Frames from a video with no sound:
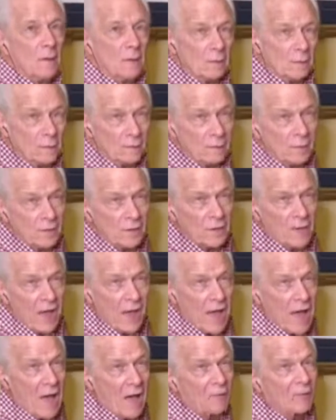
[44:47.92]
Look
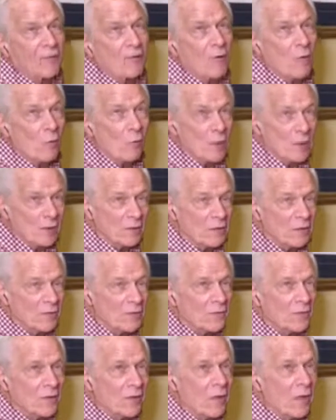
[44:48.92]
out the
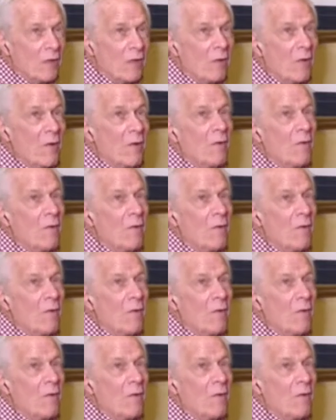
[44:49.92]
window,